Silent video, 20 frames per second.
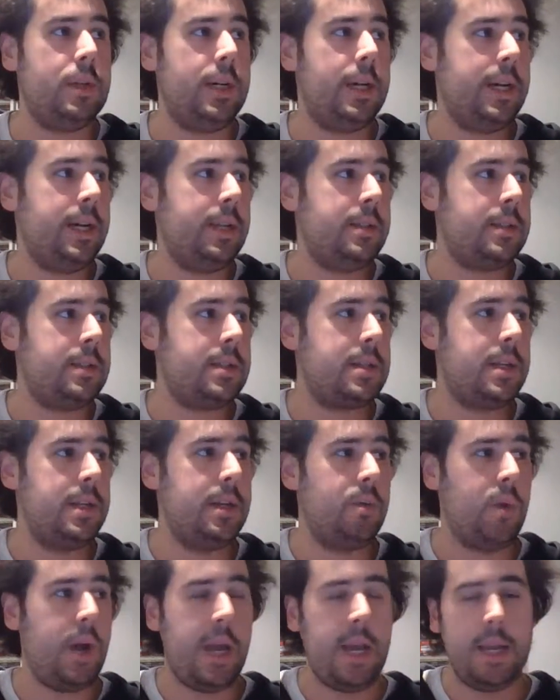and in a
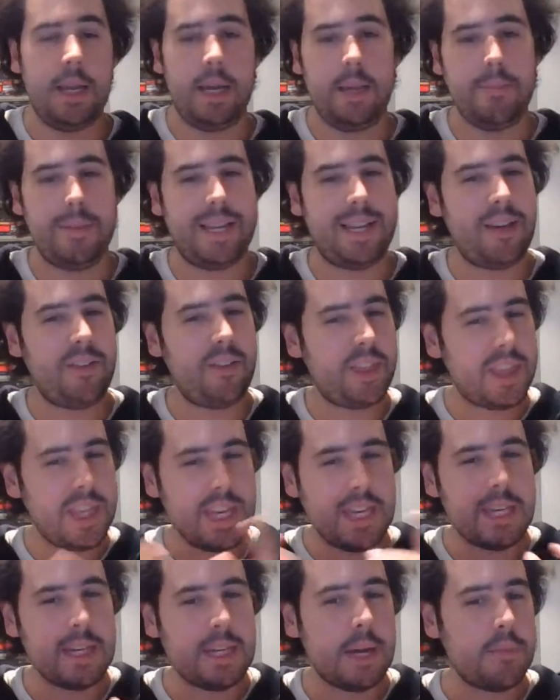way like, but
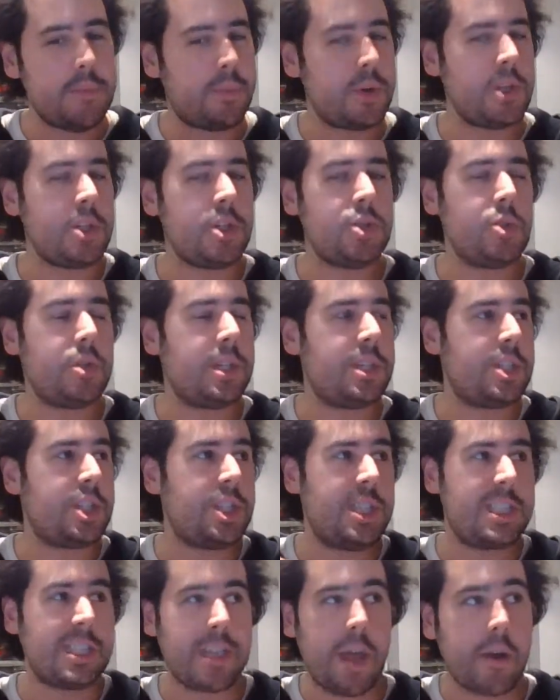I'm pretty sure that
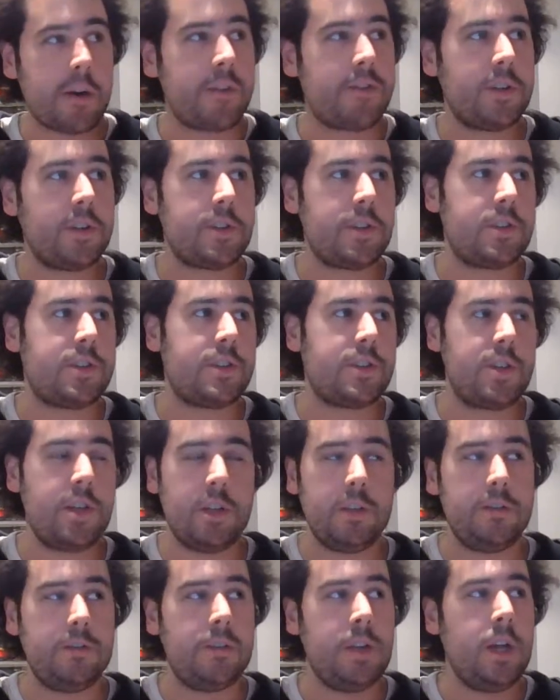she sacrificed
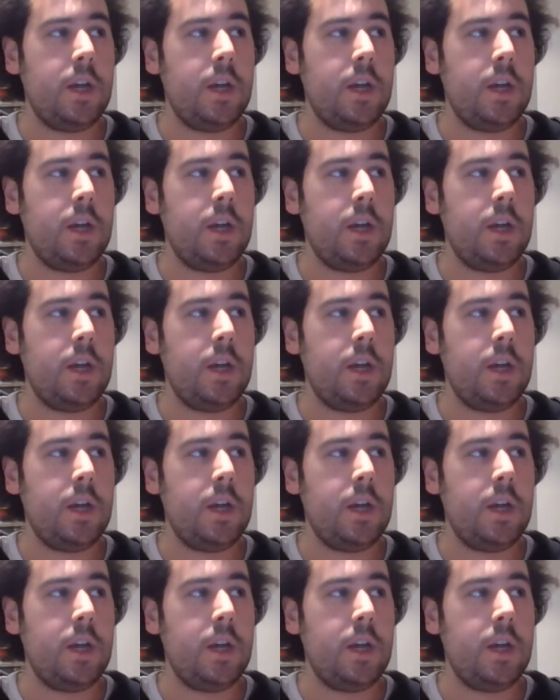herself